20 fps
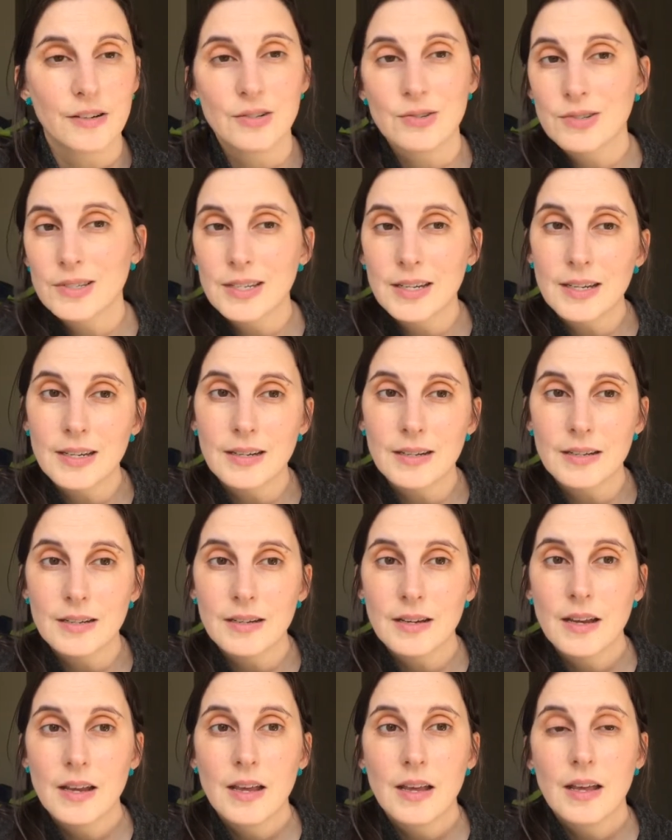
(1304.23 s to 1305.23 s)
interested
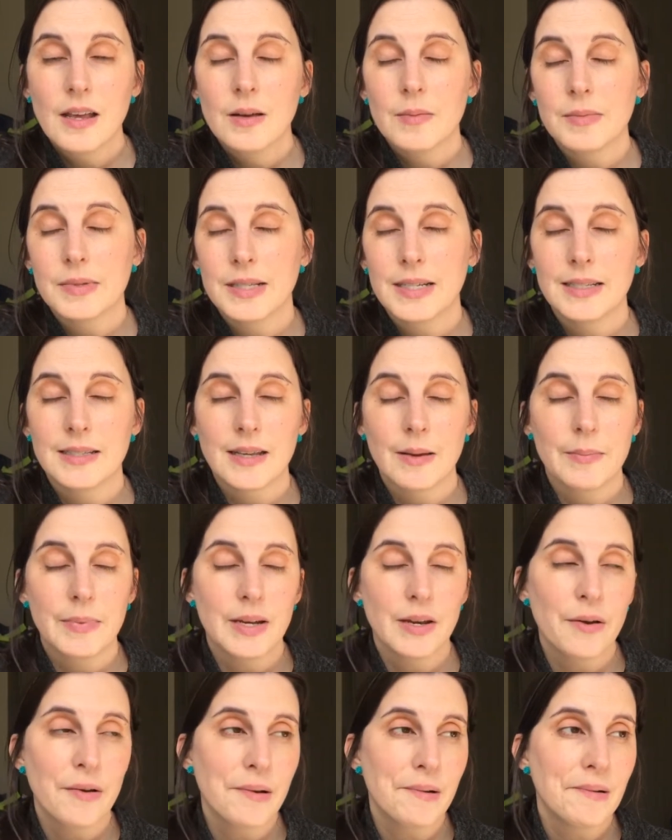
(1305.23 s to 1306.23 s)
in, please let
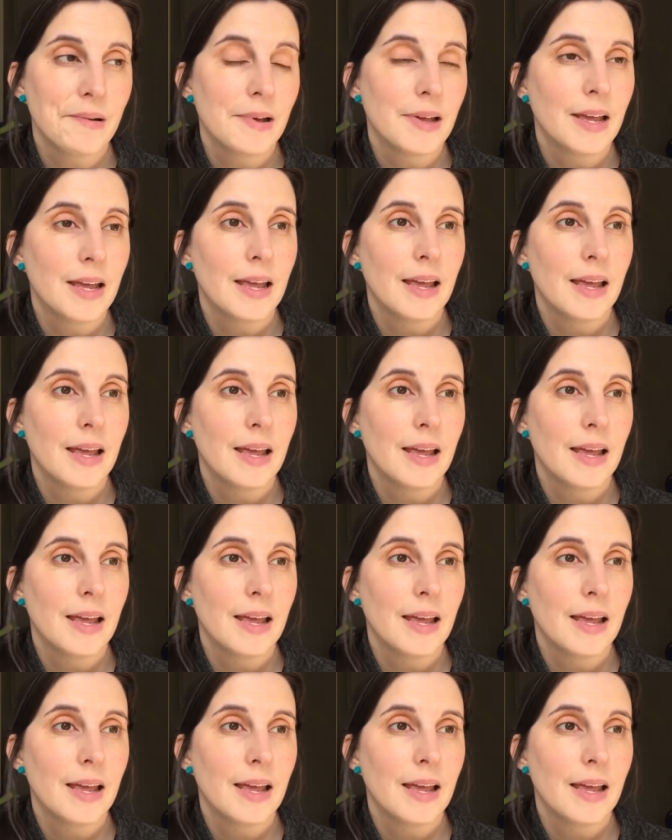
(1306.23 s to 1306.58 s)
me know.